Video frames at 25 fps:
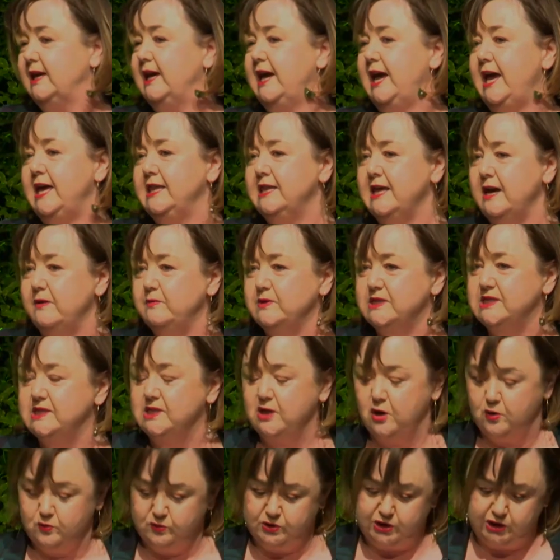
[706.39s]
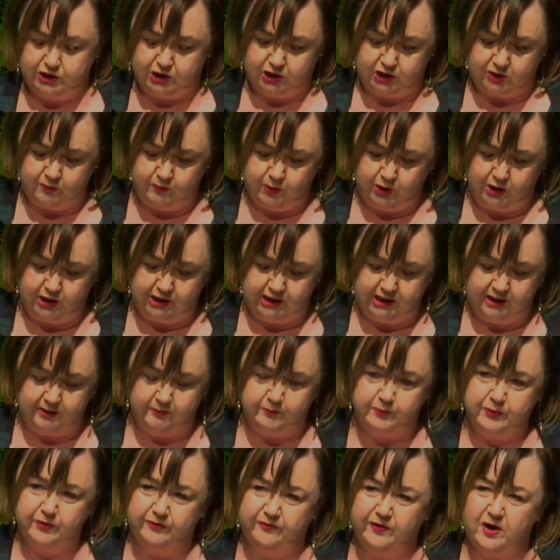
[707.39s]
and they were sold to the community
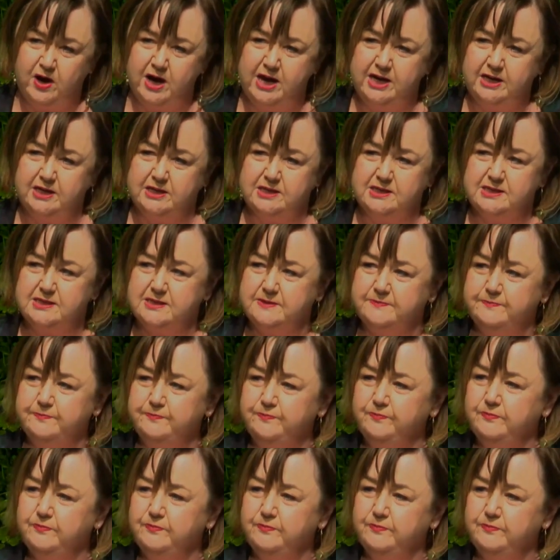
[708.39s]
providers.